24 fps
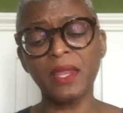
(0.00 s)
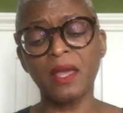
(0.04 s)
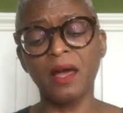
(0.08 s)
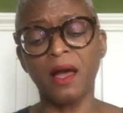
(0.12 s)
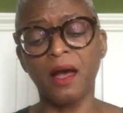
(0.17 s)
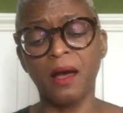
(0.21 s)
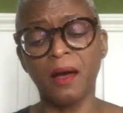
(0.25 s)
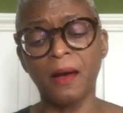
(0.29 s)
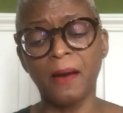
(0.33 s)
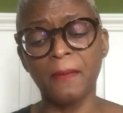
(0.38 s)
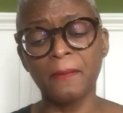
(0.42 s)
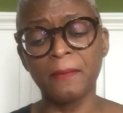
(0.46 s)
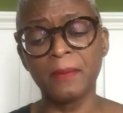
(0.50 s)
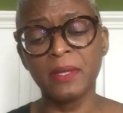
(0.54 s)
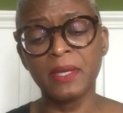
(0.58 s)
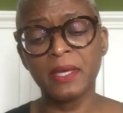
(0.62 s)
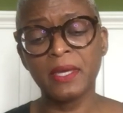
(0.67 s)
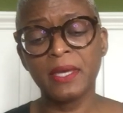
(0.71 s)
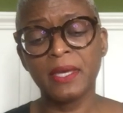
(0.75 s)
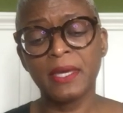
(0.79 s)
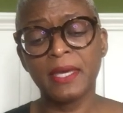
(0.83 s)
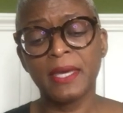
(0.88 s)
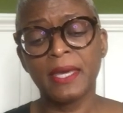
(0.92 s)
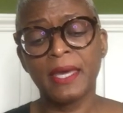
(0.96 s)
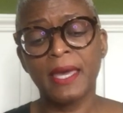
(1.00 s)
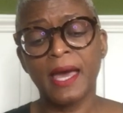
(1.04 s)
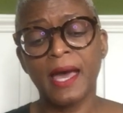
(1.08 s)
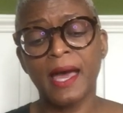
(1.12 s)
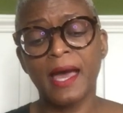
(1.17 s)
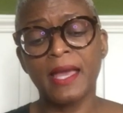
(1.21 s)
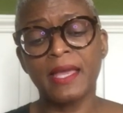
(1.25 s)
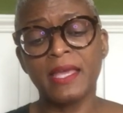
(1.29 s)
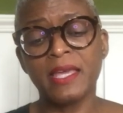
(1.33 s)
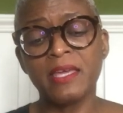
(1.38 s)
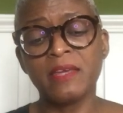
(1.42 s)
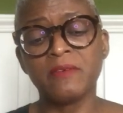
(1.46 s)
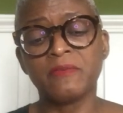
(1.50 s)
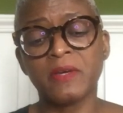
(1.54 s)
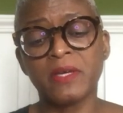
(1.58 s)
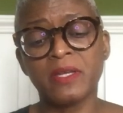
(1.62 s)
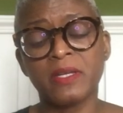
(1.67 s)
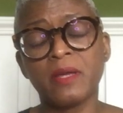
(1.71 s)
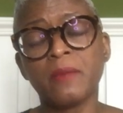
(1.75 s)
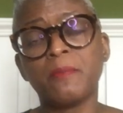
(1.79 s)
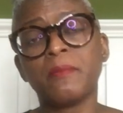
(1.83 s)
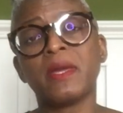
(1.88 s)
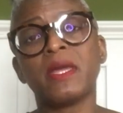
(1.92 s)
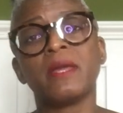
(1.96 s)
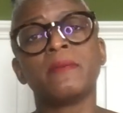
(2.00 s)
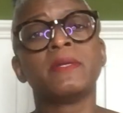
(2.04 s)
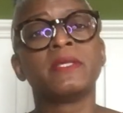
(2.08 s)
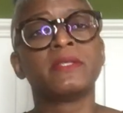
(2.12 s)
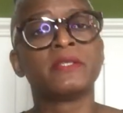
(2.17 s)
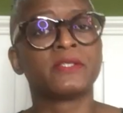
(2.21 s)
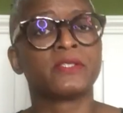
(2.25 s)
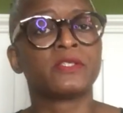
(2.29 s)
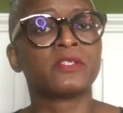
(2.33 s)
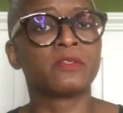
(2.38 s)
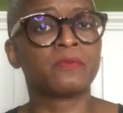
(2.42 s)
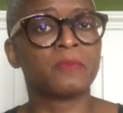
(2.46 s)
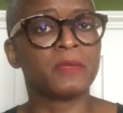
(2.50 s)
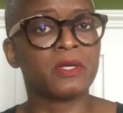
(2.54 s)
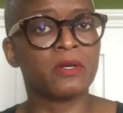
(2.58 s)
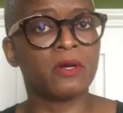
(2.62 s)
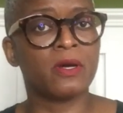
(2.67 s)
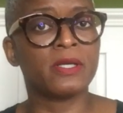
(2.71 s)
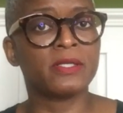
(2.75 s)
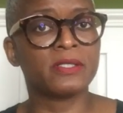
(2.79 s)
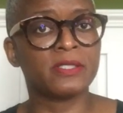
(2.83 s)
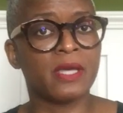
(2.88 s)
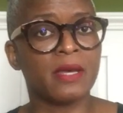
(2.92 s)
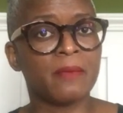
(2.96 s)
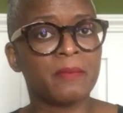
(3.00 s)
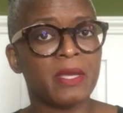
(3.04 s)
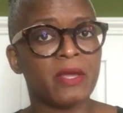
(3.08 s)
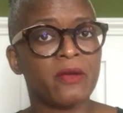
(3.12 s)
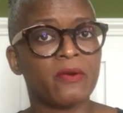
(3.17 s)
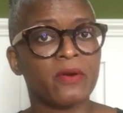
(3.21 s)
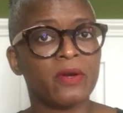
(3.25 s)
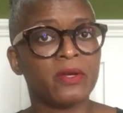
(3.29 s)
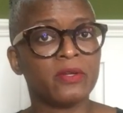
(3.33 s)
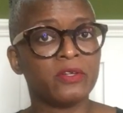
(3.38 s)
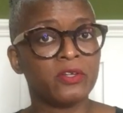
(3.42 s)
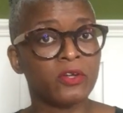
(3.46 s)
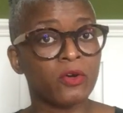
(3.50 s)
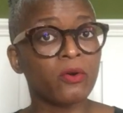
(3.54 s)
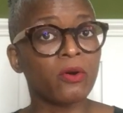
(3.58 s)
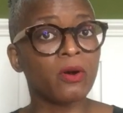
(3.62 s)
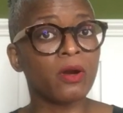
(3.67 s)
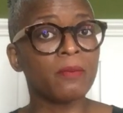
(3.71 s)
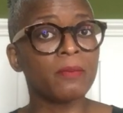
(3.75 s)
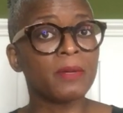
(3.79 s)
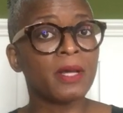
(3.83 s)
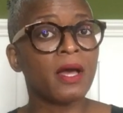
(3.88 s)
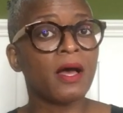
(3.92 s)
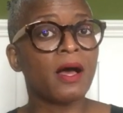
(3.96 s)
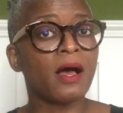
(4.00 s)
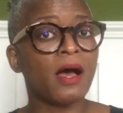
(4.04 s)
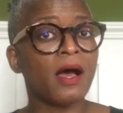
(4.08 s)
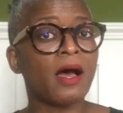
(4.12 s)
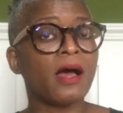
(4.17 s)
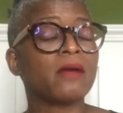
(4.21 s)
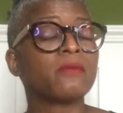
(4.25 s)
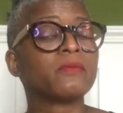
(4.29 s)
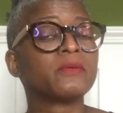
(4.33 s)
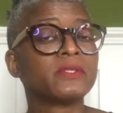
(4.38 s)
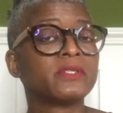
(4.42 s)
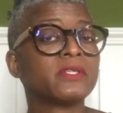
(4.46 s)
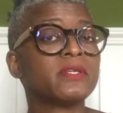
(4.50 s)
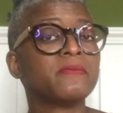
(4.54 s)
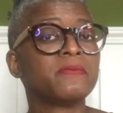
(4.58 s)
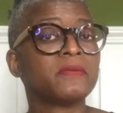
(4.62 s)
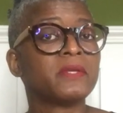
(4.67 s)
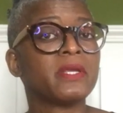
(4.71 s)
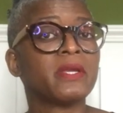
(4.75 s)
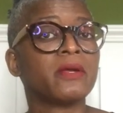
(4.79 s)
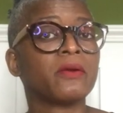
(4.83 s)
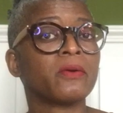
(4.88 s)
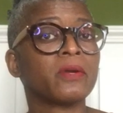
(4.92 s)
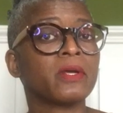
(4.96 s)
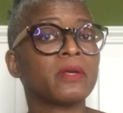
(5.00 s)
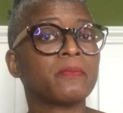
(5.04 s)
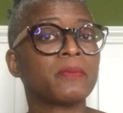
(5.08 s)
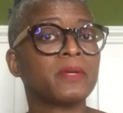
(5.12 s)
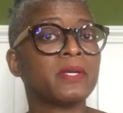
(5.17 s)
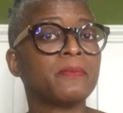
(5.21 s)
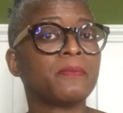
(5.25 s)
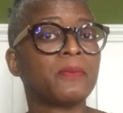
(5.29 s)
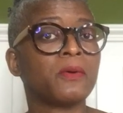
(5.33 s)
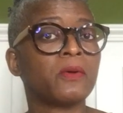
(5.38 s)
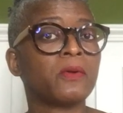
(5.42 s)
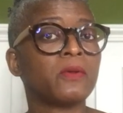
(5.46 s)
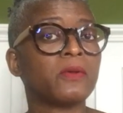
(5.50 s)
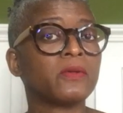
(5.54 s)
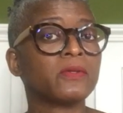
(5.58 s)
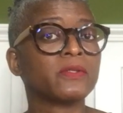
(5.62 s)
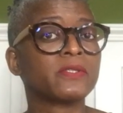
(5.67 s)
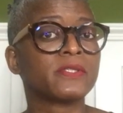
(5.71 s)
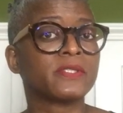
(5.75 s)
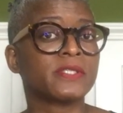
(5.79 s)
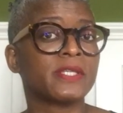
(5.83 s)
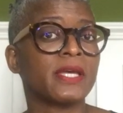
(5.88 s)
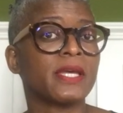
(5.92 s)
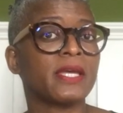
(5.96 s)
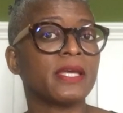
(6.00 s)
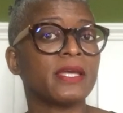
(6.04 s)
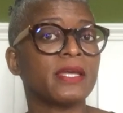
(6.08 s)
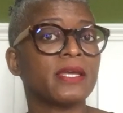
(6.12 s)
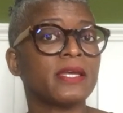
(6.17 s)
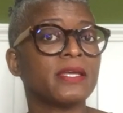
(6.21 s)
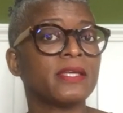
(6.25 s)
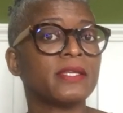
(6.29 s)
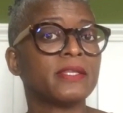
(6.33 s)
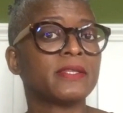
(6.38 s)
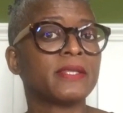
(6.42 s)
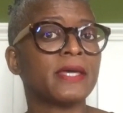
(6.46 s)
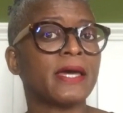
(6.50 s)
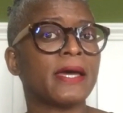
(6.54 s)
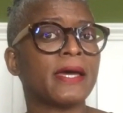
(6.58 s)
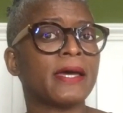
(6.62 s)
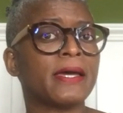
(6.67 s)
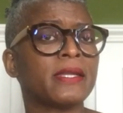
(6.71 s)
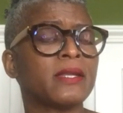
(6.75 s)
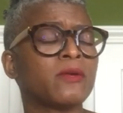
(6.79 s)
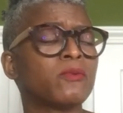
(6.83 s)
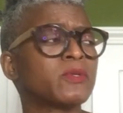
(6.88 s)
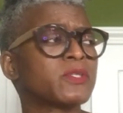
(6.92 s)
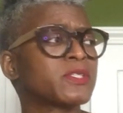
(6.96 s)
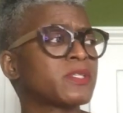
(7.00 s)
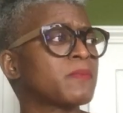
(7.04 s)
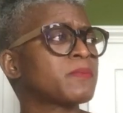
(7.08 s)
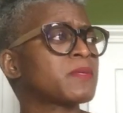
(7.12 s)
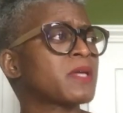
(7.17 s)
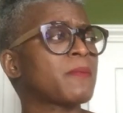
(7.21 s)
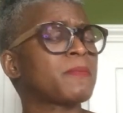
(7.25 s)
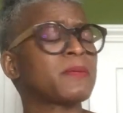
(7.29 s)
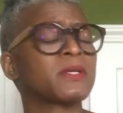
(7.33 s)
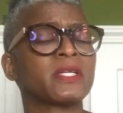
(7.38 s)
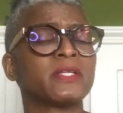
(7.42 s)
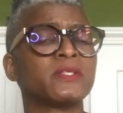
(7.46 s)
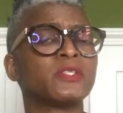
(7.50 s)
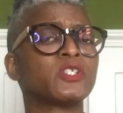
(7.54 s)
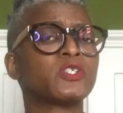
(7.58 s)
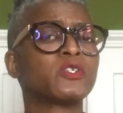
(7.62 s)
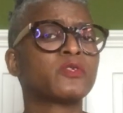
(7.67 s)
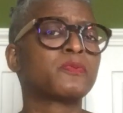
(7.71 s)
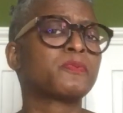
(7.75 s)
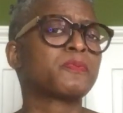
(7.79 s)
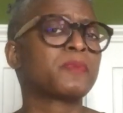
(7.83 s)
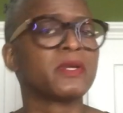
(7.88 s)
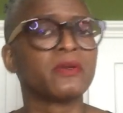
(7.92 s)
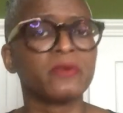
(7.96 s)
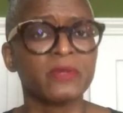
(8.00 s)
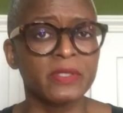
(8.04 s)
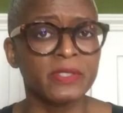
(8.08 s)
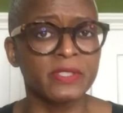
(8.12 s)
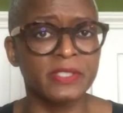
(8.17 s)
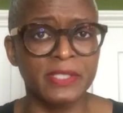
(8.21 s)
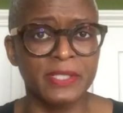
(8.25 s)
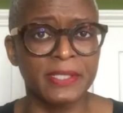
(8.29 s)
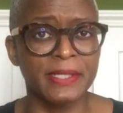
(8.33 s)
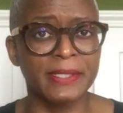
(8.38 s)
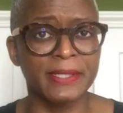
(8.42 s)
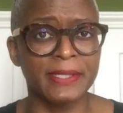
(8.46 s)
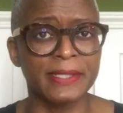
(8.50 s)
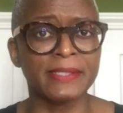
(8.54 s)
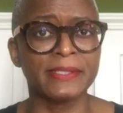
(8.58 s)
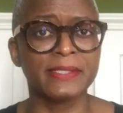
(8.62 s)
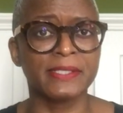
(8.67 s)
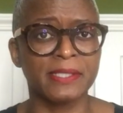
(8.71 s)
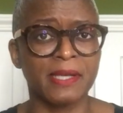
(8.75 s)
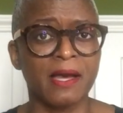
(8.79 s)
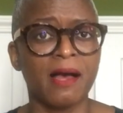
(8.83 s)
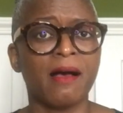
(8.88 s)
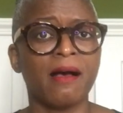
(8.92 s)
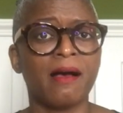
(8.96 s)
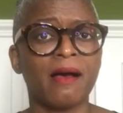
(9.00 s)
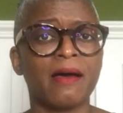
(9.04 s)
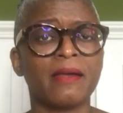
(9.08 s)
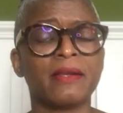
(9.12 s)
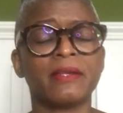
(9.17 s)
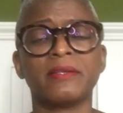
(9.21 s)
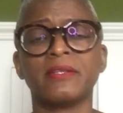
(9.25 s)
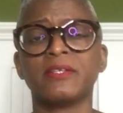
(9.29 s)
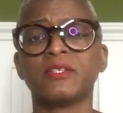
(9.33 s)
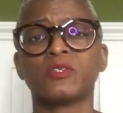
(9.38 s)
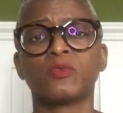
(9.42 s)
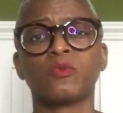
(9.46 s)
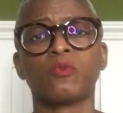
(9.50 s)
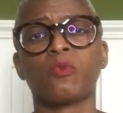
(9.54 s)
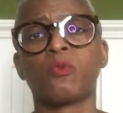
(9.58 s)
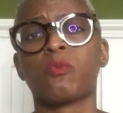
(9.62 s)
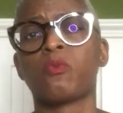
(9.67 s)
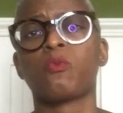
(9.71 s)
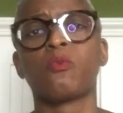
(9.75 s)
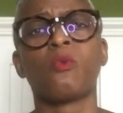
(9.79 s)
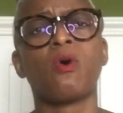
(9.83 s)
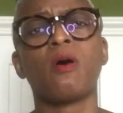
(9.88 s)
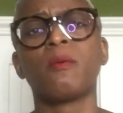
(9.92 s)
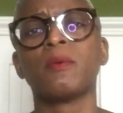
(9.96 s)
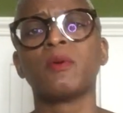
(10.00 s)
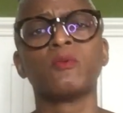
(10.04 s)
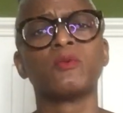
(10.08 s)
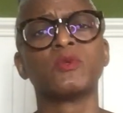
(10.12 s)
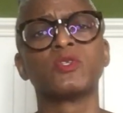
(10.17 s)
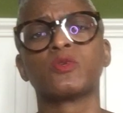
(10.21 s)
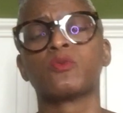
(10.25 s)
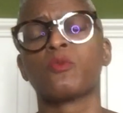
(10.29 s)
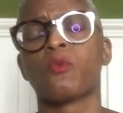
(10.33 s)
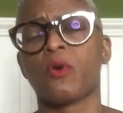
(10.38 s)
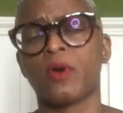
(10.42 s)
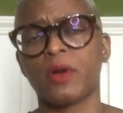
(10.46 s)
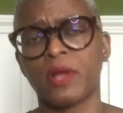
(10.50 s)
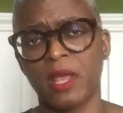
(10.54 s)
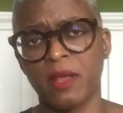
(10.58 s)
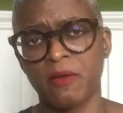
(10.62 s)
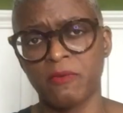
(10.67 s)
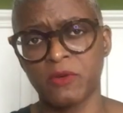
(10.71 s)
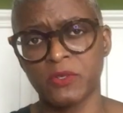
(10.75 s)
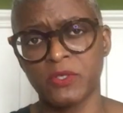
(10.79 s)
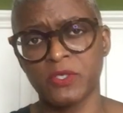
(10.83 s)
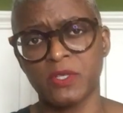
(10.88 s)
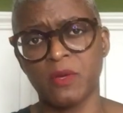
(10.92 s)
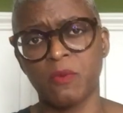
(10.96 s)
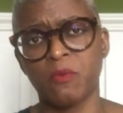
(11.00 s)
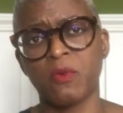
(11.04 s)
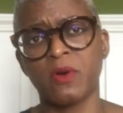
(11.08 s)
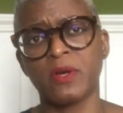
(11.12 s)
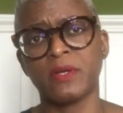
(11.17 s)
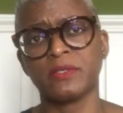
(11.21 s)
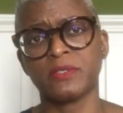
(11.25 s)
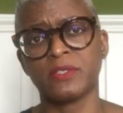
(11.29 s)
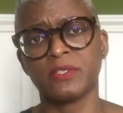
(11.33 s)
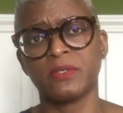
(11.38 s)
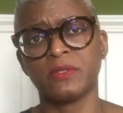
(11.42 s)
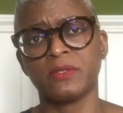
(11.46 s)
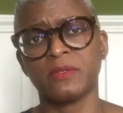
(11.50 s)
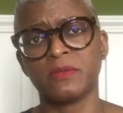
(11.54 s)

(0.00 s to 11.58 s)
And maybe this is because I'm here in Europe, I was even hearing people say that it was some type of conspiracy against Kahn, and this woman was working for someone